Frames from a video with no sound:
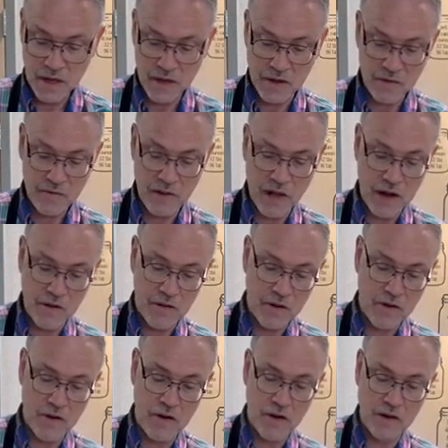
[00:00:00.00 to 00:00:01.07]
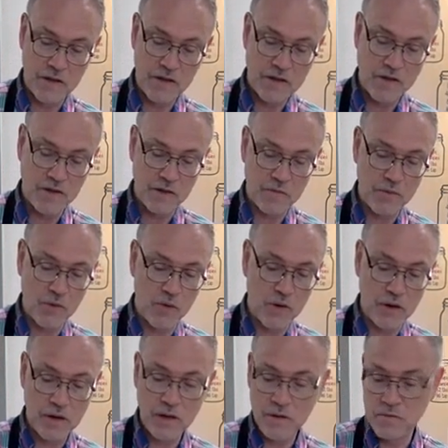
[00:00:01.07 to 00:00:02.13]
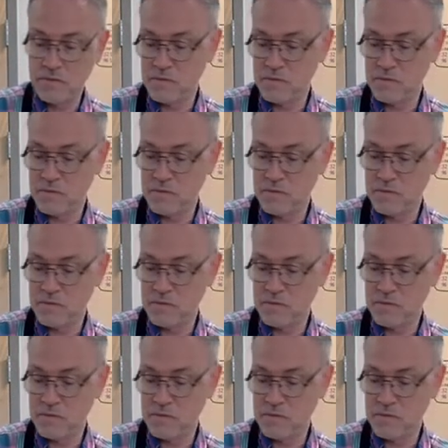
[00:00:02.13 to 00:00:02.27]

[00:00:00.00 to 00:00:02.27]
of the flour onto the board.